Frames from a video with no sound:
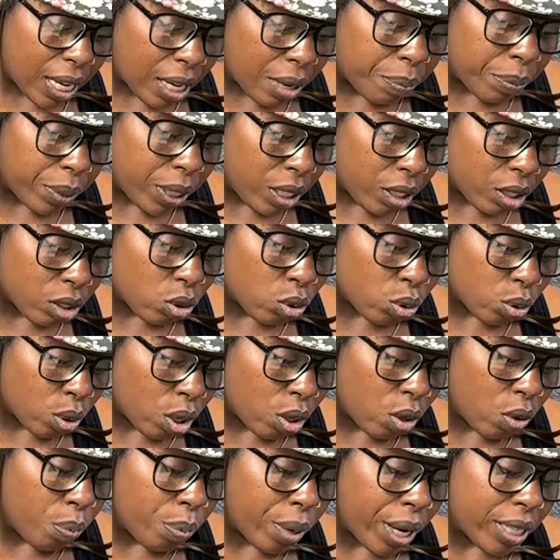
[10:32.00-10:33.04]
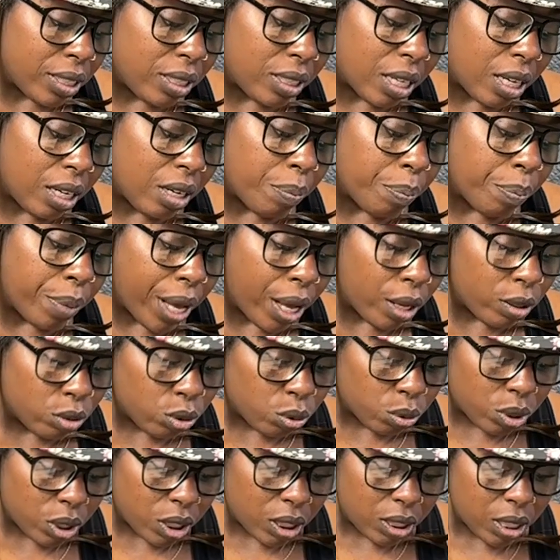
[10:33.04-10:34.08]
can be controlled by setting
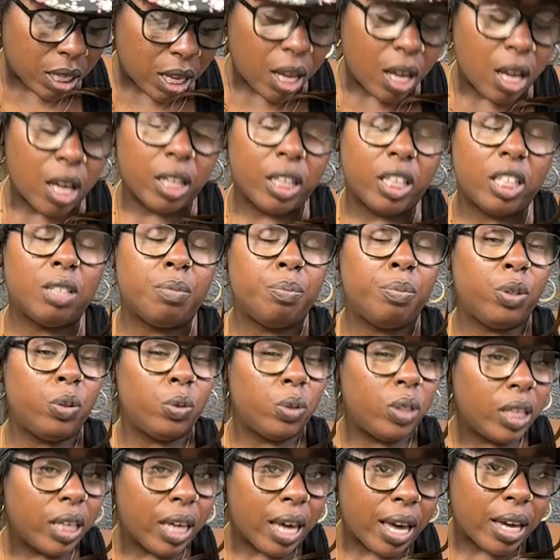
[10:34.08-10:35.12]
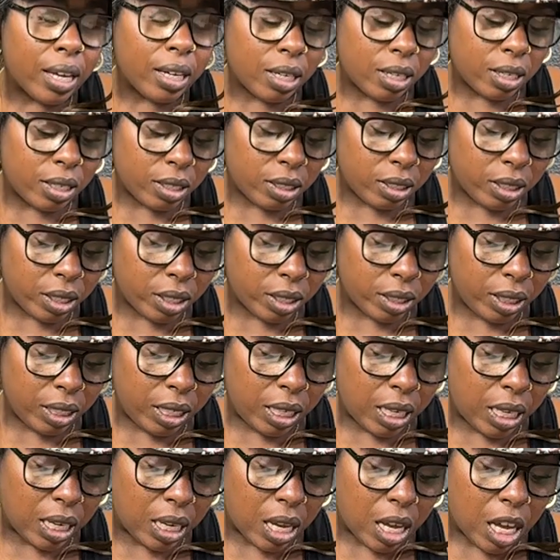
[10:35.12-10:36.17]
boundaries, communicating
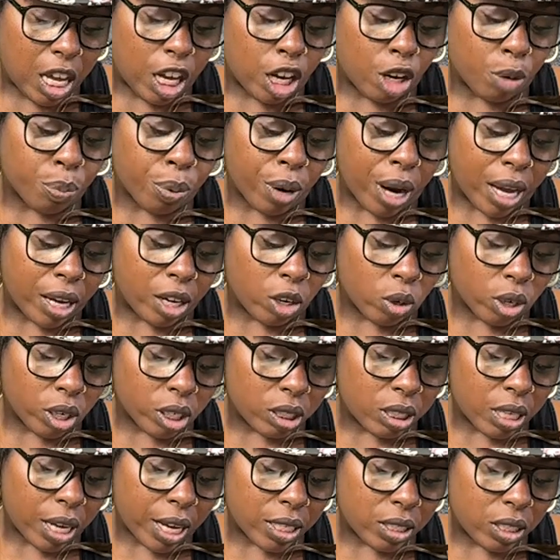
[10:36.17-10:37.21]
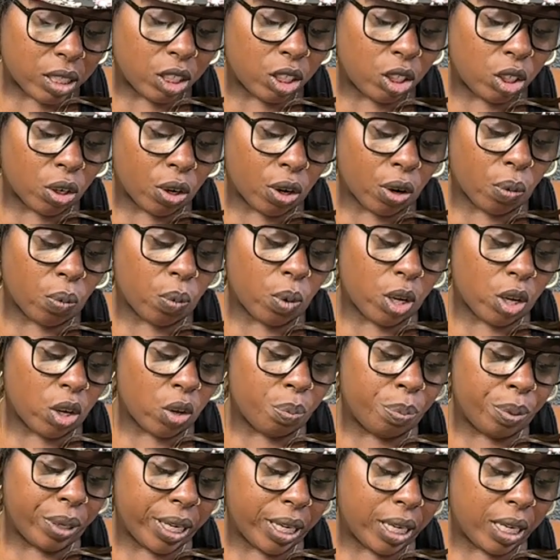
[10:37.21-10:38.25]
clearly, and prioritizing your
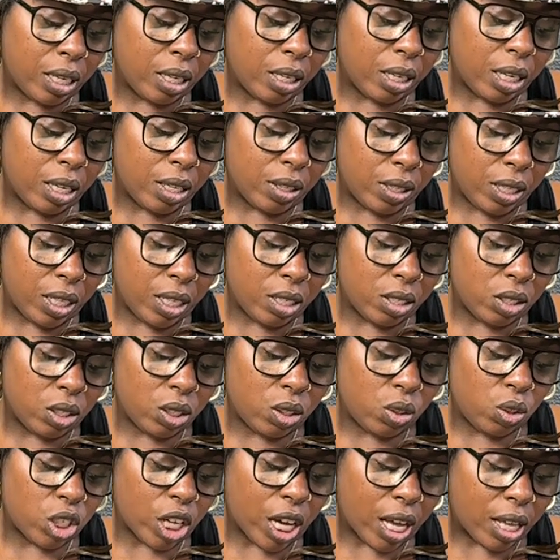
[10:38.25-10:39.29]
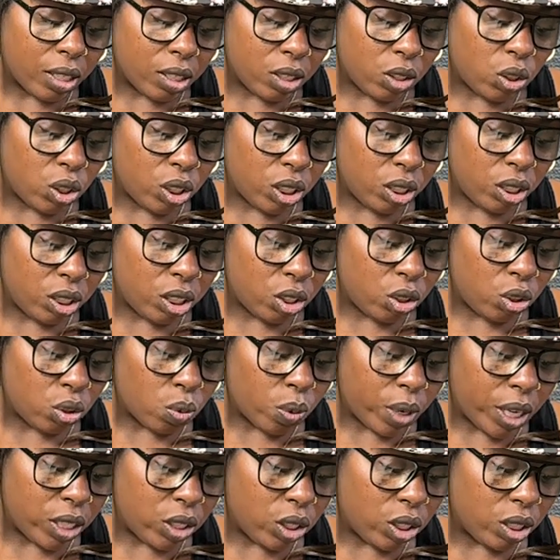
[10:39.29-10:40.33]
well being in these challenging
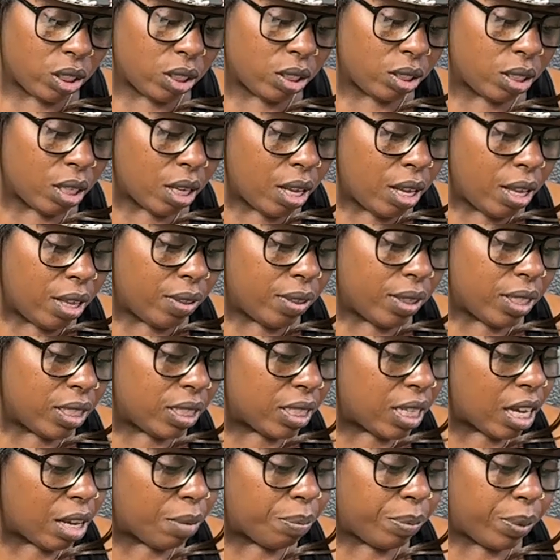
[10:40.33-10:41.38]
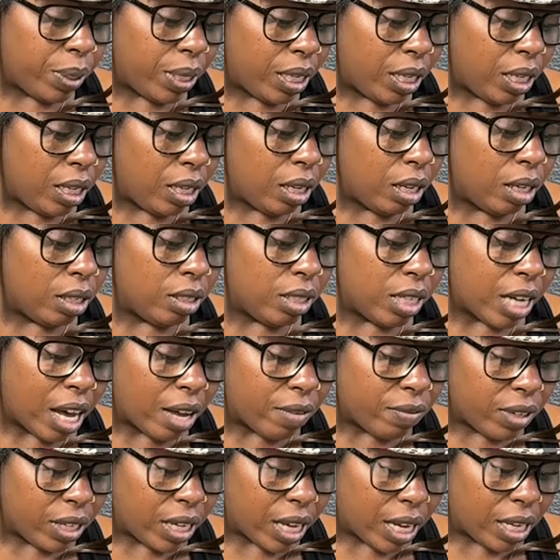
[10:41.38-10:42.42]
situations. This can be
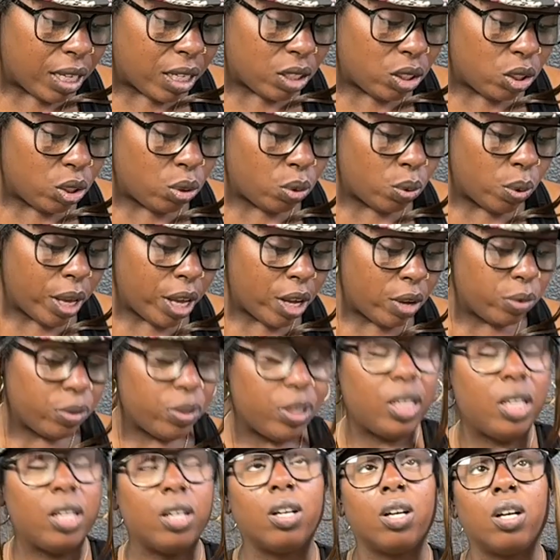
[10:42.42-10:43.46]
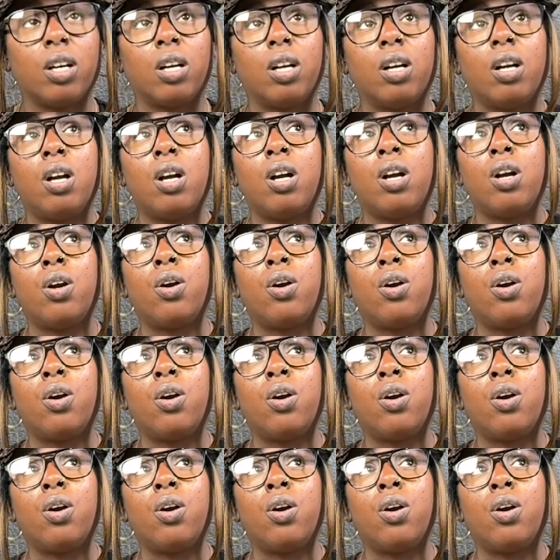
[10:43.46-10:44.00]
navigated to healthier